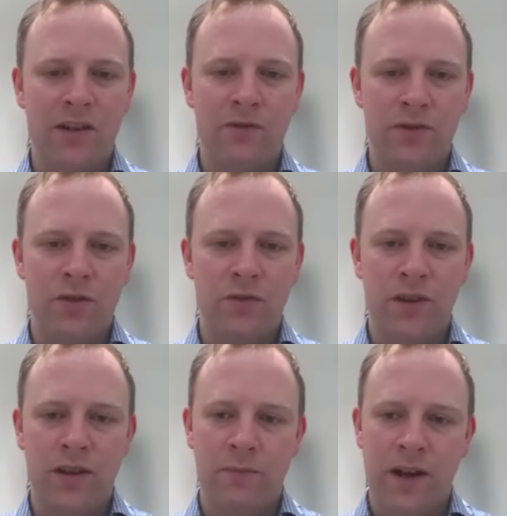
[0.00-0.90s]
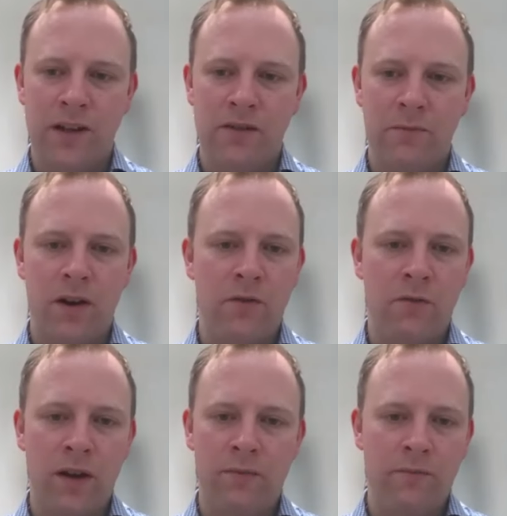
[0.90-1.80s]
result in the patient
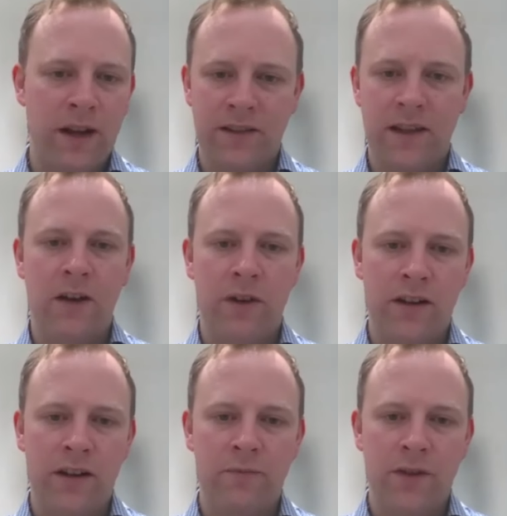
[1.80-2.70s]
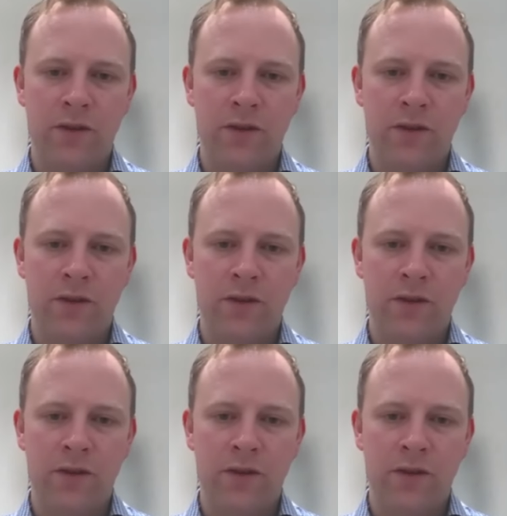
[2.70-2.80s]
pathway accelerating.